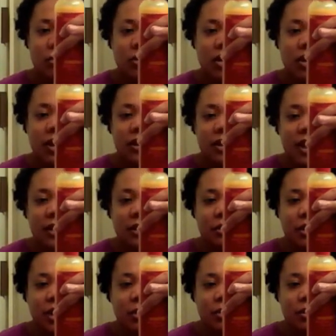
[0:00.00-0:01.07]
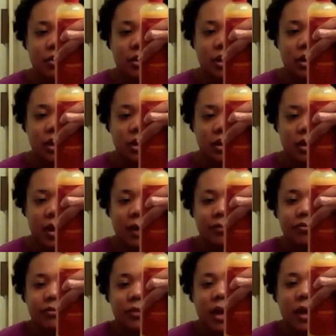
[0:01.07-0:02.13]
this has some chemicals in it that I
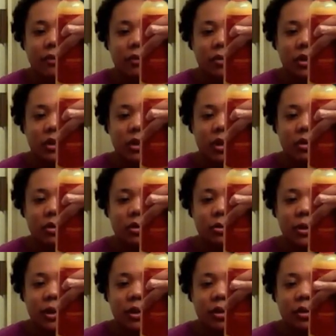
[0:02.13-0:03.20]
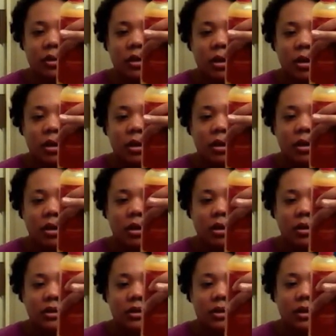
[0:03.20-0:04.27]
haven't researched, but at
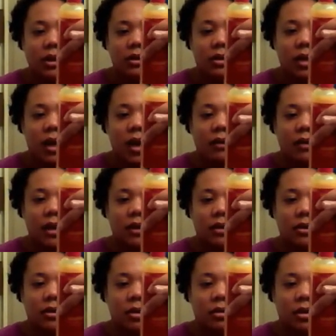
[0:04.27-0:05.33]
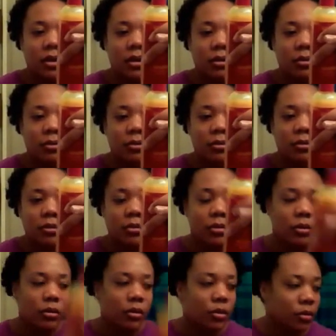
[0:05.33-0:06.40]
least it doesn't have like the sodium
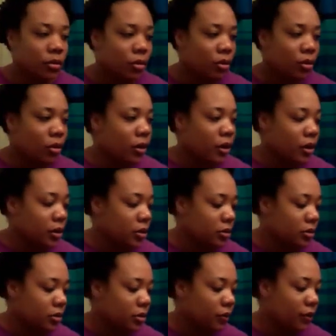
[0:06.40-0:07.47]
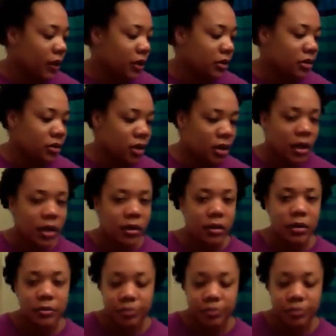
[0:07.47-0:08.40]
lauryl sulfates and all that in it.